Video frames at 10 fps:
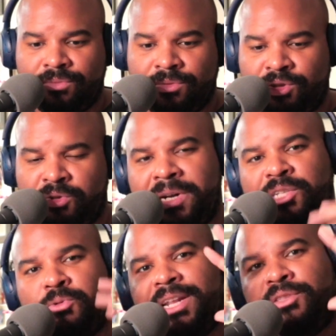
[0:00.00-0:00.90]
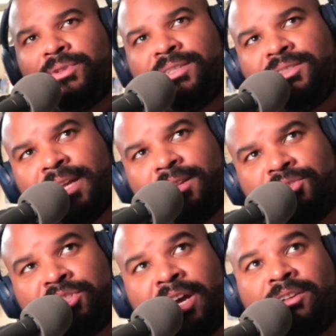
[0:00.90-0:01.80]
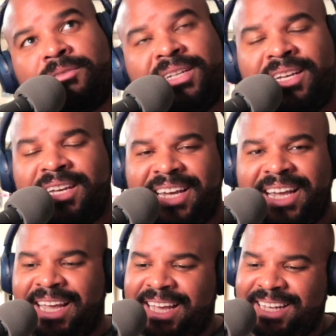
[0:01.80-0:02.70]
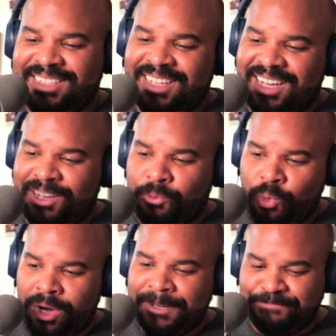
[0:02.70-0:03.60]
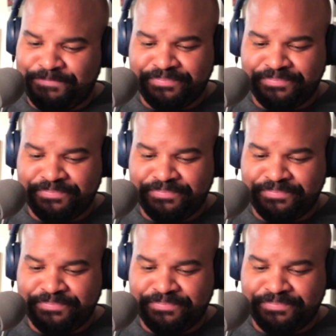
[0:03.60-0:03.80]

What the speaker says: the 2023 state of this channel, and what